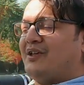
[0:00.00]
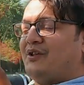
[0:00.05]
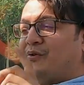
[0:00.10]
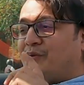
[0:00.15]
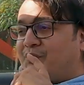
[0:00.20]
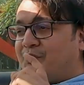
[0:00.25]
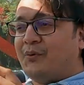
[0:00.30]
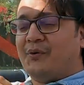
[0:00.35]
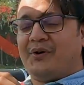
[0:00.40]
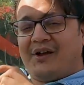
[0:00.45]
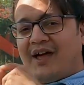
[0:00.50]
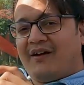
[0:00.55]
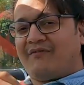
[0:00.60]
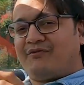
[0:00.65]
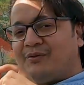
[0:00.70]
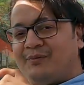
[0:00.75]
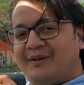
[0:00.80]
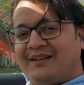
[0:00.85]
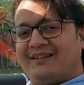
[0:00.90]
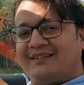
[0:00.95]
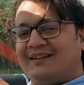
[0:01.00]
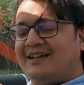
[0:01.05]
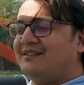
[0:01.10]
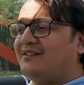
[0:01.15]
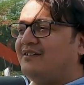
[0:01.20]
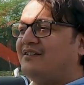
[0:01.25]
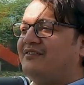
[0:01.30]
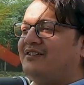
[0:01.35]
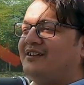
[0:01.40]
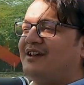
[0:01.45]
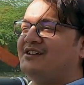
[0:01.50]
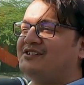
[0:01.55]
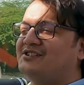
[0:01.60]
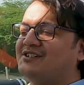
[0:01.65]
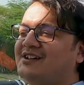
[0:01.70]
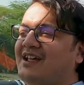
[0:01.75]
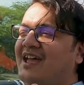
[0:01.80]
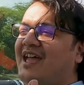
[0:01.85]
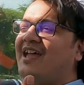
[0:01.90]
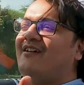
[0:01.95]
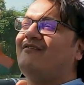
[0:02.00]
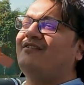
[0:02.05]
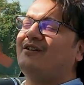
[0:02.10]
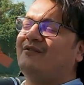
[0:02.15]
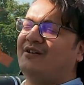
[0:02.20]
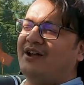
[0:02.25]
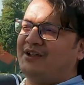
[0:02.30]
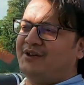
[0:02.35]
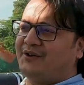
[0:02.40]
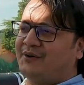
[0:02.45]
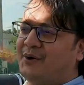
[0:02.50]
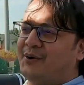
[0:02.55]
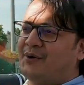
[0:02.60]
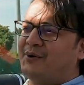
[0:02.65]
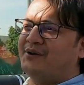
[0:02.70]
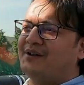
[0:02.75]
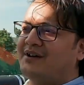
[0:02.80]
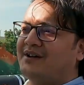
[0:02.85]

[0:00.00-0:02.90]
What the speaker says: you don't have to be the center of attention everywhere you go,